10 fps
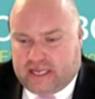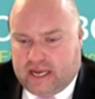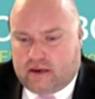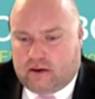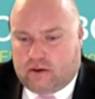
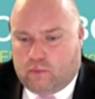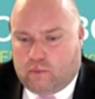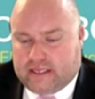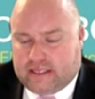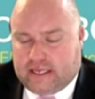
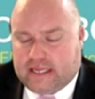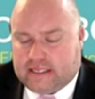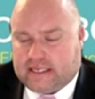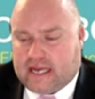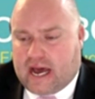
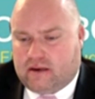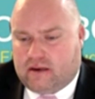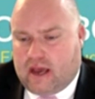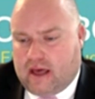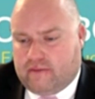
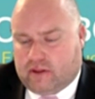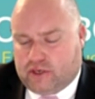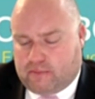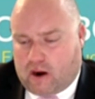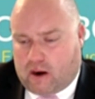inside the
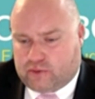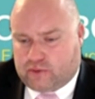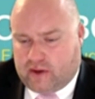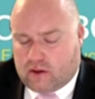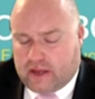village of
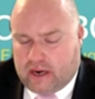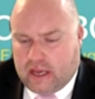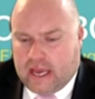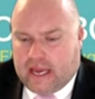Barbersville, and